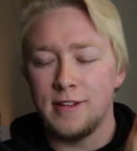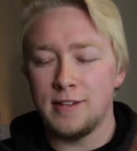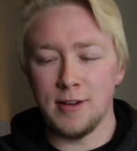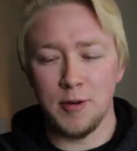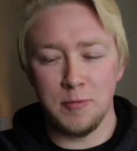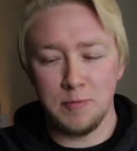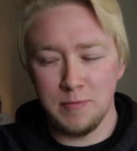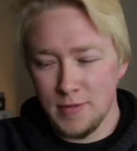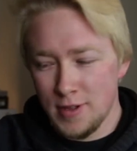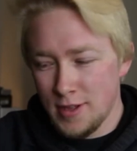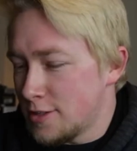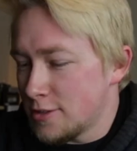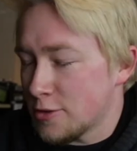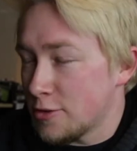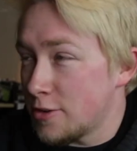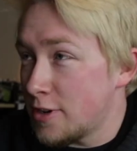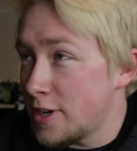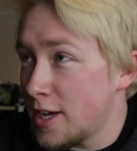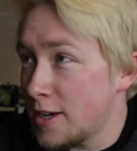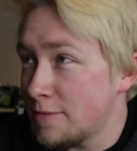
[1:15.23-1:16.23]
nope,
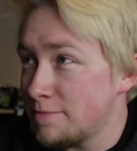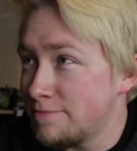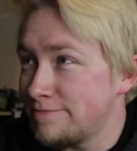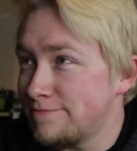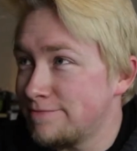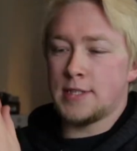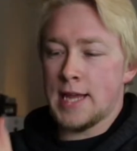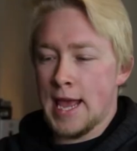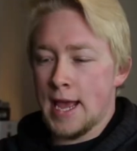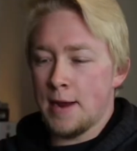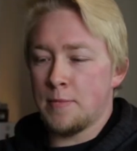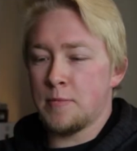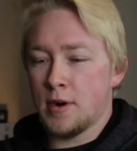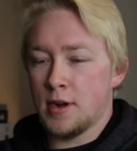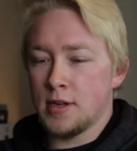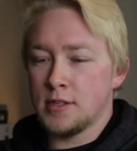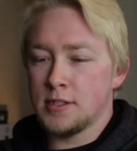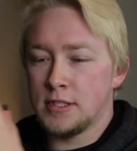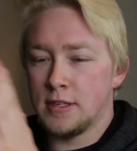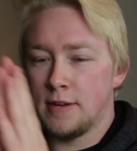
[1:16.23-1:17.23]
screwed it up,
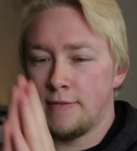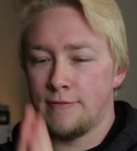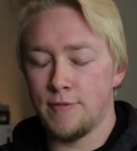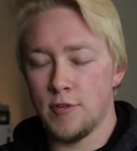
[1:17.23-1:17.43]
Tamron's